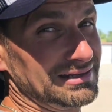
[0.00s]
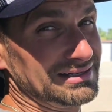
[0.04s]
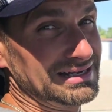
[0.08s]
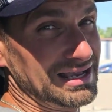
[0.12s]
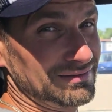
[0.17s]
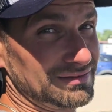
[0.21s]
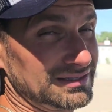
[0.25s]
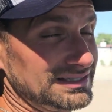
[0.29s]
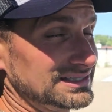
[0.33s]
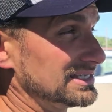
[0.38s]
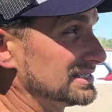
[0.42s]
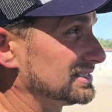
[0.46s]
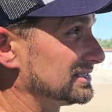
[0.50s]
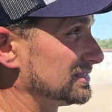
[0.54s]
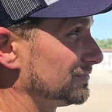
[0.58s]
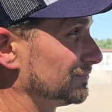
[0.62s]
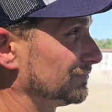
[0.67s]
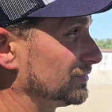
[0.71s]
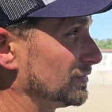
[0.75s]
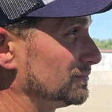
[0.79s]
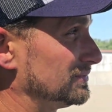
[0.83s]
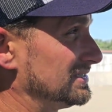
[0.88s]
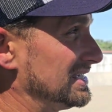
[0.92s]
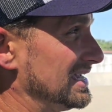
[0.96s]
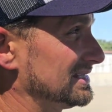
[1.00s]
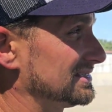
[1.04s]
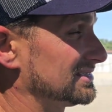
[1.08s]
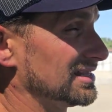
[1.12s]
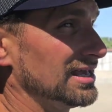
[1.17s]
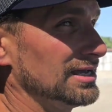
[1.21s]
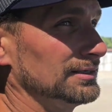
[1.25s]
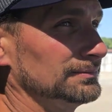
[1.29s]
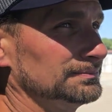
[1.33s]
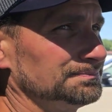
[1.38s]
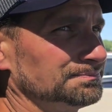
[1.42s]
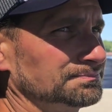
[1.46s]
Now the system from
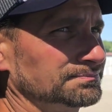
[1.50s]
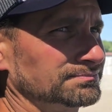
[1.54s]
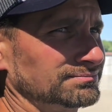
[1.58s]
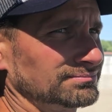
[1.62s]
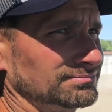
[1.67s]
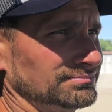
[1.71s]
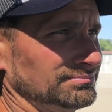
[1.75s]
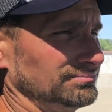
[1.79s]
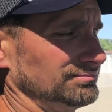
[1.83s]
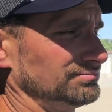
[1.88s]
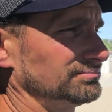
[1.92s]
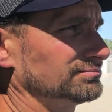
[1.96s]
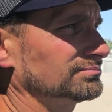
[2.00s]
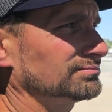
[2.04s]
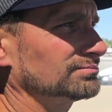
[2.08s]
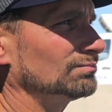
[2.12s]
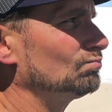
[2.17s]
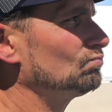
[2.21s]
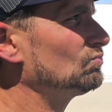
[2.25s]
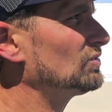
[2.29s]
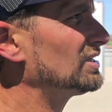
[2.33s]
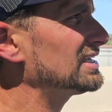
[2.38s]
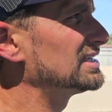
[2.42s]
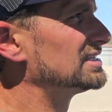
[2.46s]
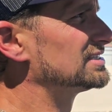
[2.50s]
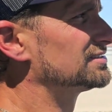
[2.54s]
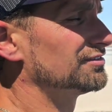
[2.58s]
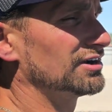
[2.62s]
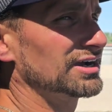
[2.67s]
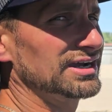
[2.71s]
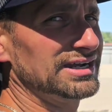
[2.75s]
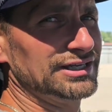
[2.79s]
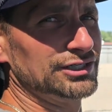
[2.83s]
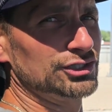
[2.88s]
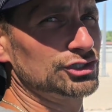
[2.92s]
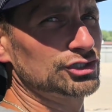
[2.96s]
Tesla is
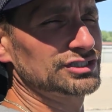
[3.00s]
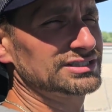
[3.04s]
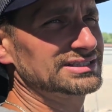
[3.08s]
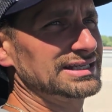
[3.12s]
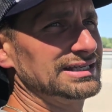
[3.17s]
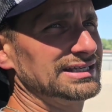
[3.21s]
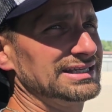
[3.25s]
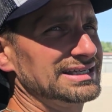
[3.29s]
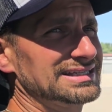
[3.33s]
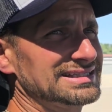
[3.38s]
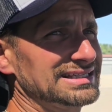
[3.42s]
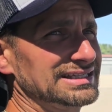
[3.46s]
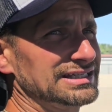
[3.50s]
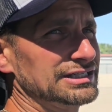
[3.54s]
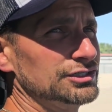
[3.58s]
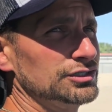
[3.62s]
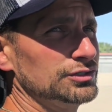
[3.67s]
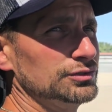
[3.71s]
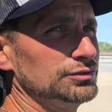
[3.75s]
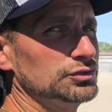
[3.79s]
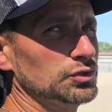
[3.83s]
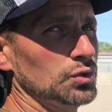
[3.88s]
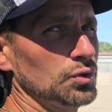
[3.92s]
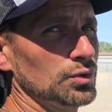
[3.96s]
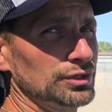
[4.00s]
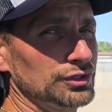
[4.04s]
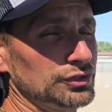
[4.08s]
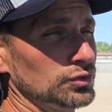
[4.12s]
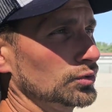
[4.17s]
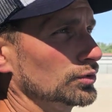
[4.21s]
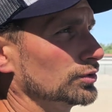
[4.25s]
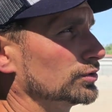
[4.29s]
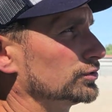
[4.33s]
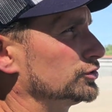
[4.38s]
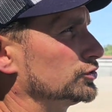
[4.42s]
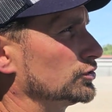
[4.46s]
very interesting because it can do
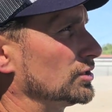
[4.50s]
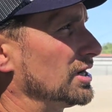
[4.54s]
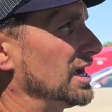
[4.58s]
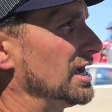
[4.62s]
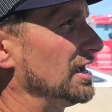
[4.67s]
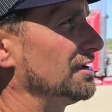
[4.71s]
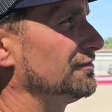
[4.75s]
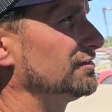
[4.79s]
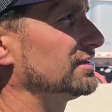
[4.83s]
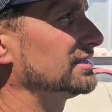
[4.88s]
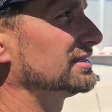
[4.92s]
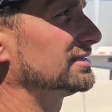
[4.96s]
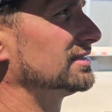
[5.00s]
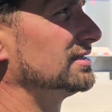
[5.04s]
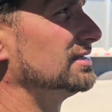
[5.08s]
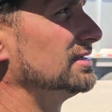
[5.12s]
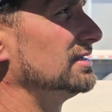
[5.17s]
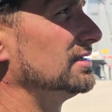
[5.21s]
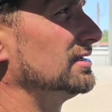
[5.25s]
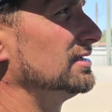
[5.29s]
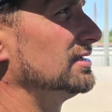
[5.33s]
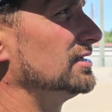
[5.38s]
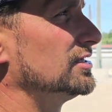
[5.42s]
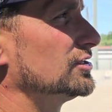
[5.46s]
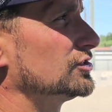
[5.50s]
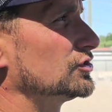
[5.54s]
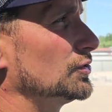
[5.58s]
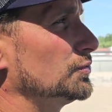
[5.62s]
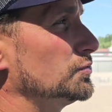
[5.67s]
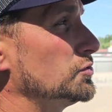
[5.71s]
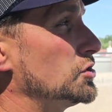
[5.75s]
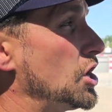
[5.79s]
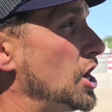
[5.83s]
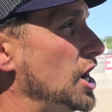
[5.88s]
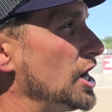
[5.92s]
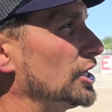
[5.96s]
door-to-door -door driving. So
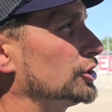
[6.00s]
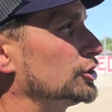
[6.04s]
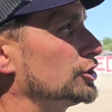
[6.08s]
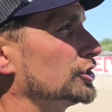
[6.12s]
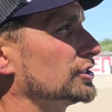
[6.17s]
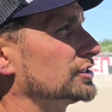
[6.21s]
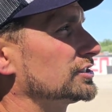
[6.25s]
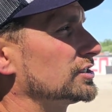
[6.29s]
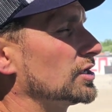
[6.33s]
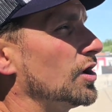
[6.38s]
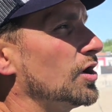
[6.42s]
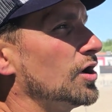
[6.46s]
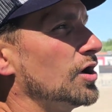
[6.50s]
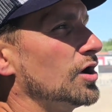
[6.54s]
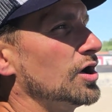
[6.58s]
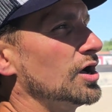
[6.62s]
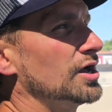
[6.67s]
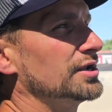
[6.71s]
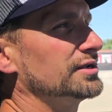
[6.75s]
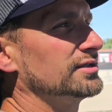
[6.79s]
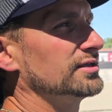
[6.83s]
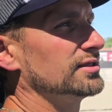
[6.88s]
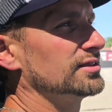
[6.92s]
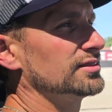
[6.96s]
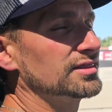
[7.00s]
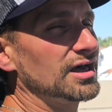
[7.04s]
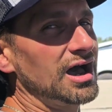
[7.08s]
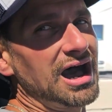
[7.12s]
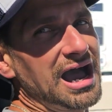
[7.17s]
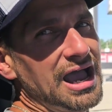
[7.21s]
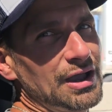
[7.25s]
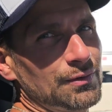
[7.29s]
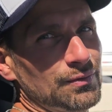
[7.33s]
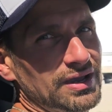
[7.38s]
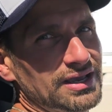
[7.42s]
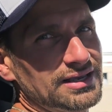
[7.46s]
not just on the
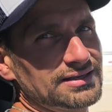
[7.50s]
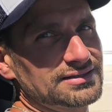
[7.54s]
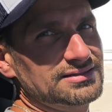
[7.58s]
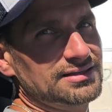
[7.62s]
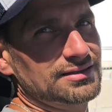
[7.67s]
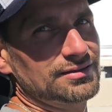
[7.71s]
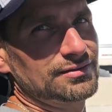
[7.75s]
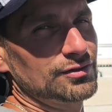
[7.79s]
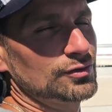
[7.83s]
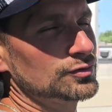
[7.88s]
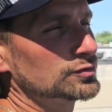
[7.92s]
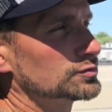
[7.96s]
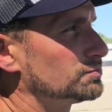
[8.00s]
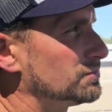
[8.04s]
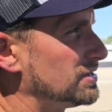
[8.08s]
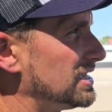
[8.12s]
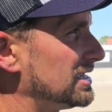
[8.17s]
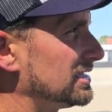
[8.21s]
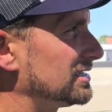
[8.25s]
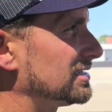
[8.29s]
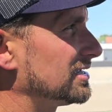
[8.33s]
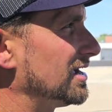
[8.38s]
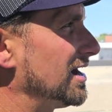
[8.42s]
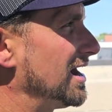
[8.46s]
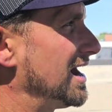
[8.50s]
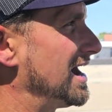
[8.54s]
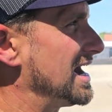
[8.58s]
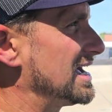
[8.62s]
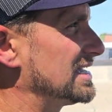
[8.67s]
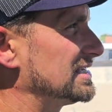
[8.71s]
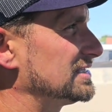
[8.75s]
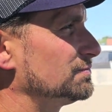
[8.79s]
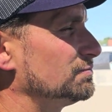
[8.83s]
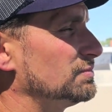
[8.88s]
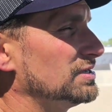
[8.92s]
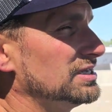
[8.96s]
highways, those big
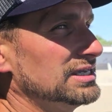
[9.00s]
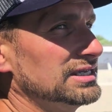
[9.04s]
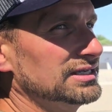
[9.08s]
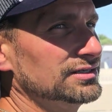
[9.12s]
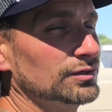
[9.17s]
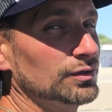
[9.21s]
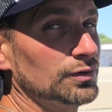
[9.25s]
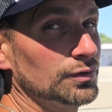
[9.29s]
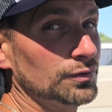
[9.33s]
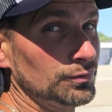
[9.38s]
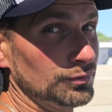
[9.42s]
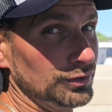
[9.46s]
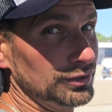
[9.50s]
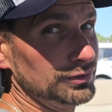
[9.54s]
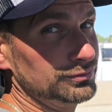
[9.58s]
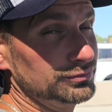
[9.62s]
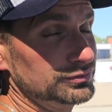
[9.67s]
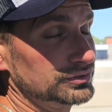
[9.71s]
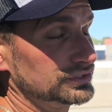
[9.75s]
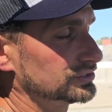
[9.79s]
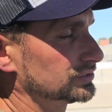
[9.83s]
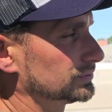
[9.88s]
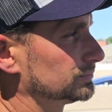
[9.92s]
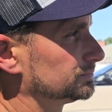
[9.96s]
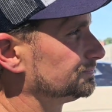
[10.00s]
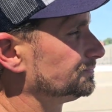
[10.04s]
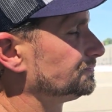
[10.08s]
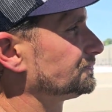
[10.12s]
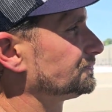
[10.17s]
high-speed routes.